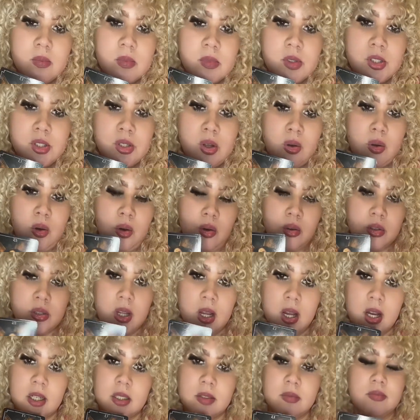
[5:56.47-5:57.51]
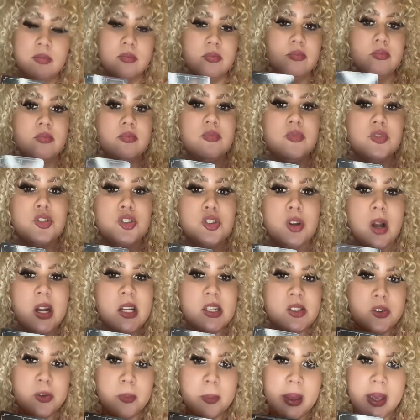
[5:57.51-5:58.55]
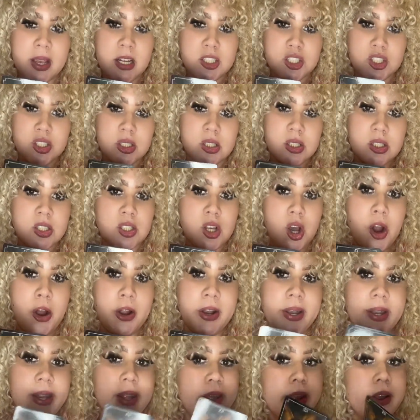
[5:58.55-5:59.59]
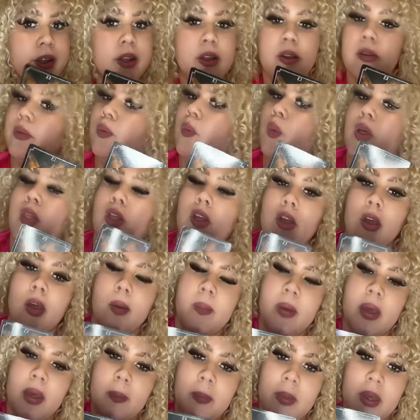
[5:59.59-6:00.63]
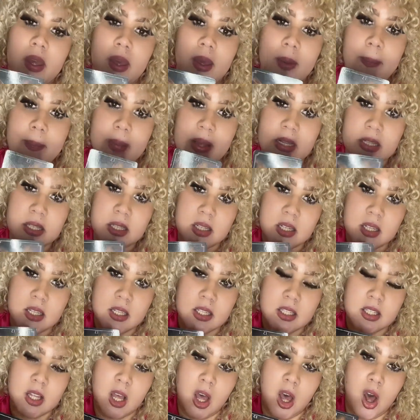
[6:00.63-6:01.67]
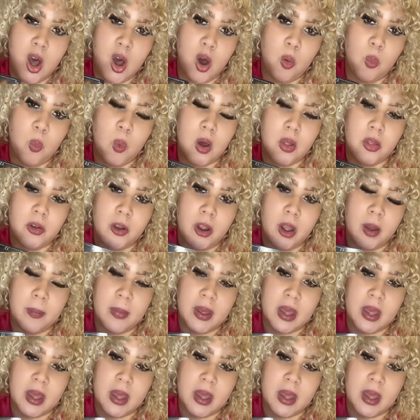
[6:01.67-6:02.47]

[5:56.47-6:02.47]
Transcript: So hold on. Transformations are near, whether it may be a business, whether it